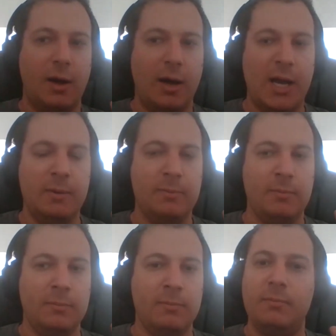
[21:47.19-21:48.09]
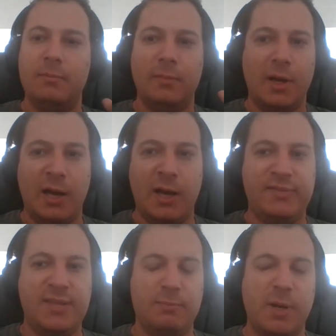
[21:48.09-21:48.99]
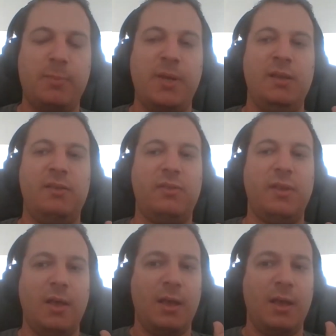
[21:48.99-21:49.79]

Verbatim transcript: I'm I've said my piece.